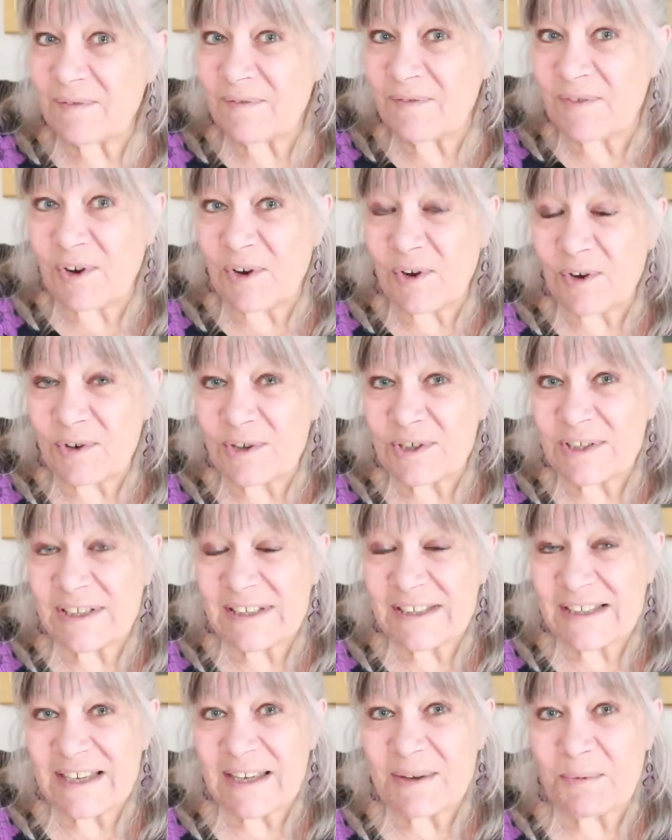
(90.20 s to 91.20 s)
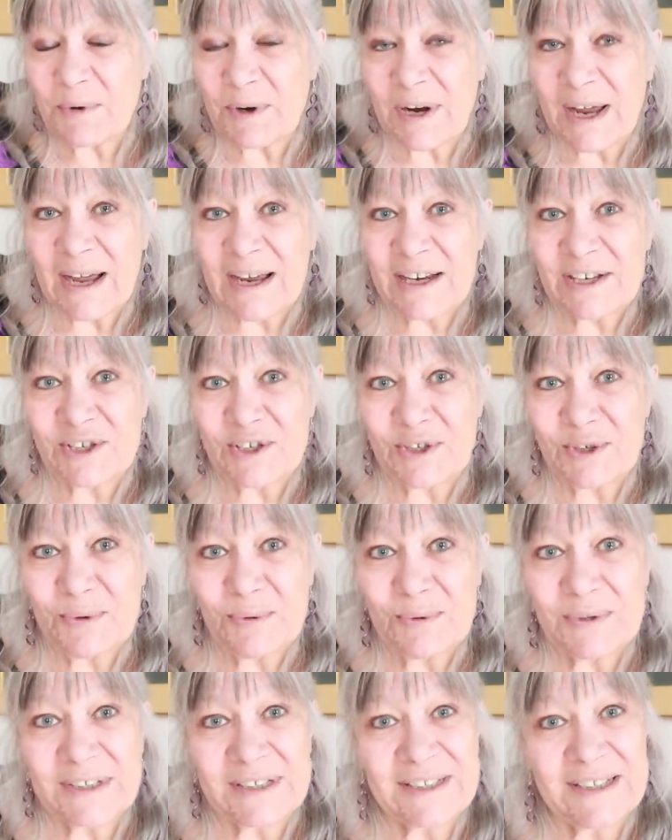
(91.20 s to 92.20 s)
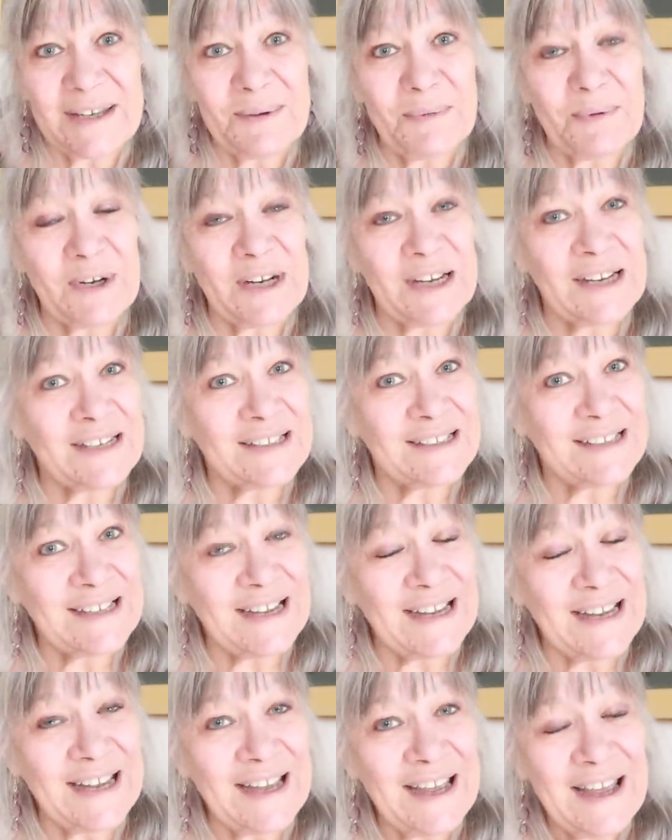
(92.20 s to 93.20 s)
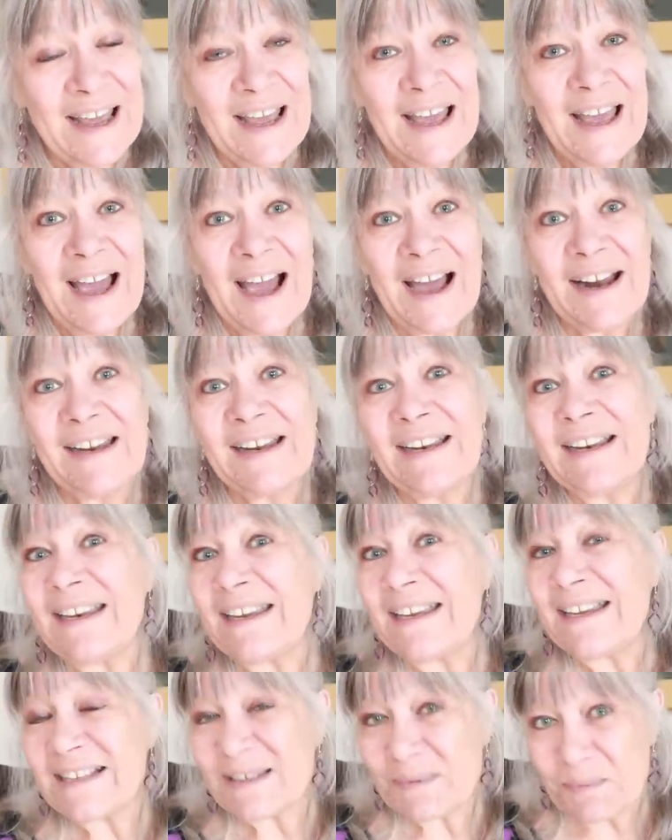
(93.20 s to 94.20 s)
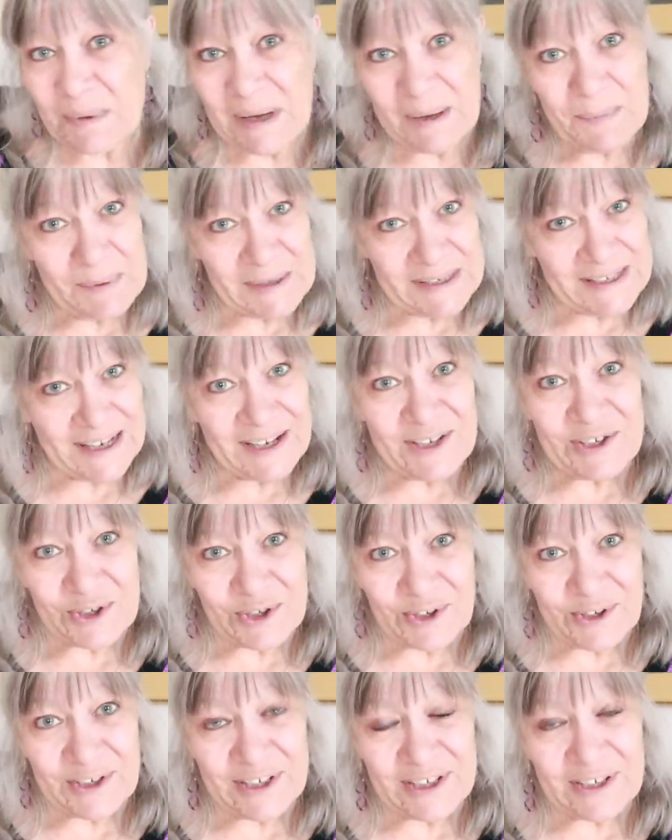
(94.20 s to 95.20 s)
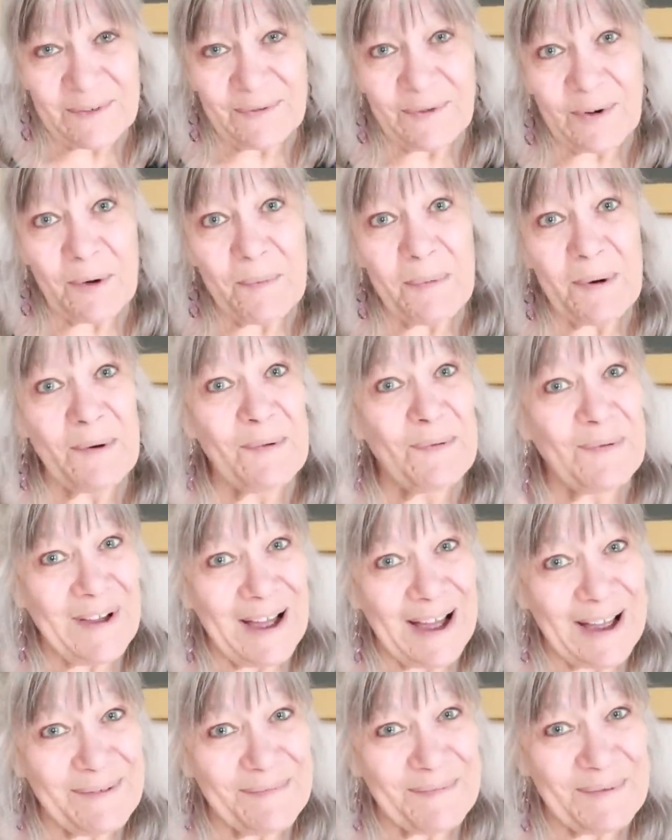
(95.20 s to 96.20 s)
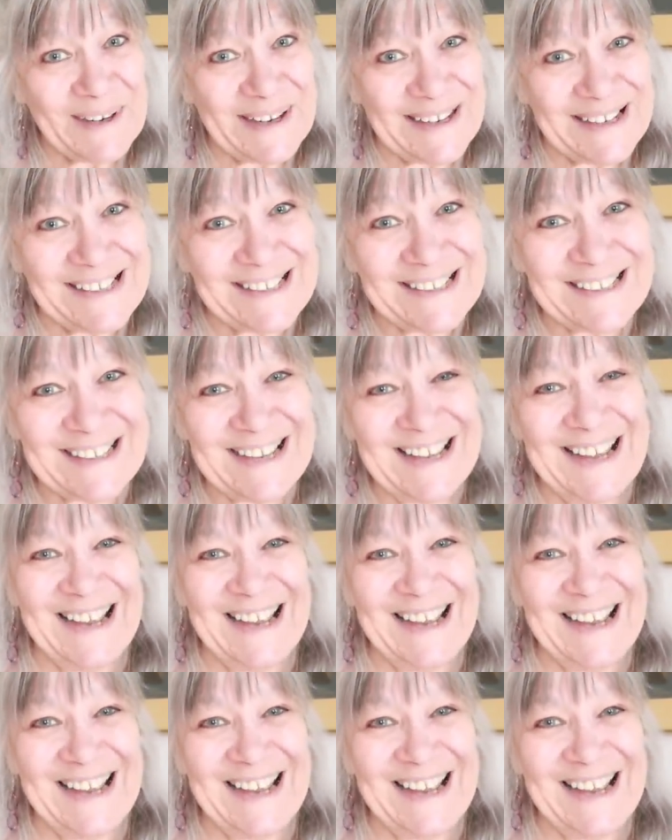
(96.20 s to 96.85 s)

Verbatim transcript: vlog to see what I do, to see what I say, and at least maybe enjoyed it for about five minutes.